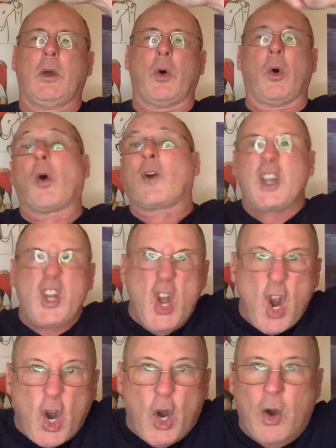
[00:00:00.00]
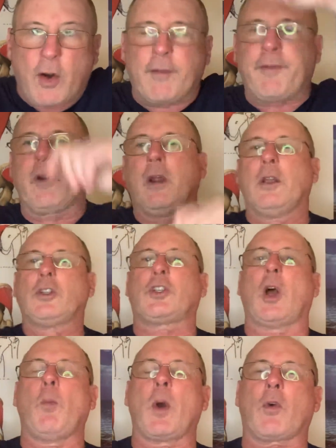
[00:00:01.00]
or a nerve
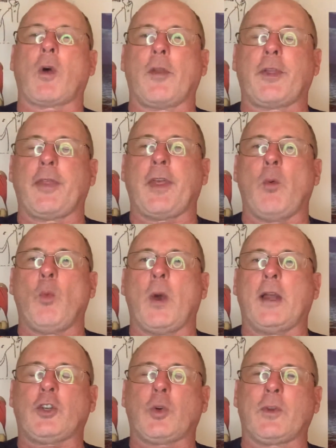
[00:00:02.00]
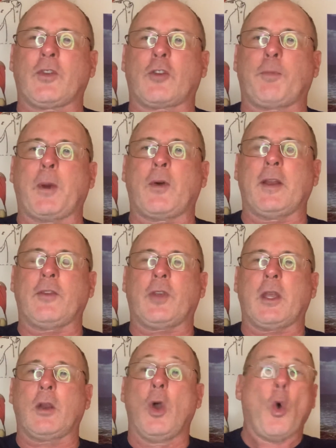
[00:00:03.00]
somewhere other than where she was
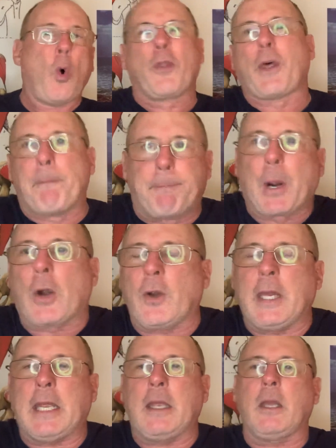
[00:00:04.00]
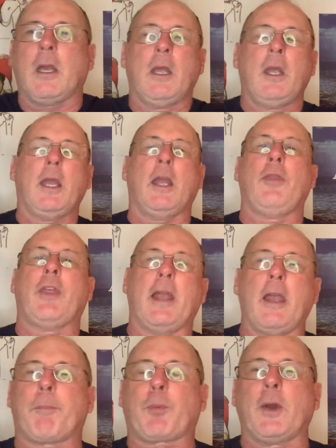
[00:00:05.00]
experiencing, or the burning in the
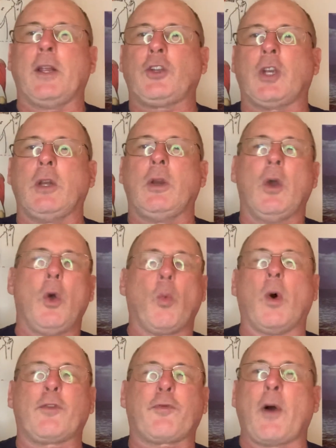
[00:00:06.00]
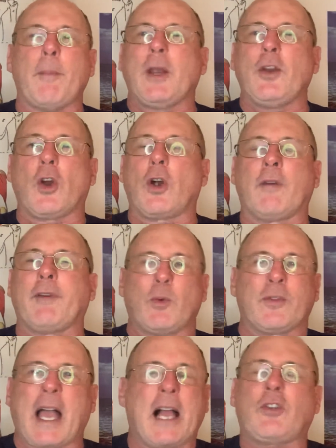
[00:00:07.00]
hip region was from a nerve, it
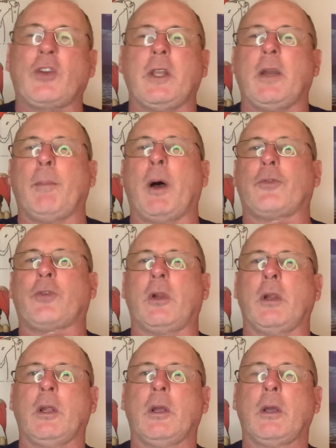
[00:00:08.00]
was actually a muscle.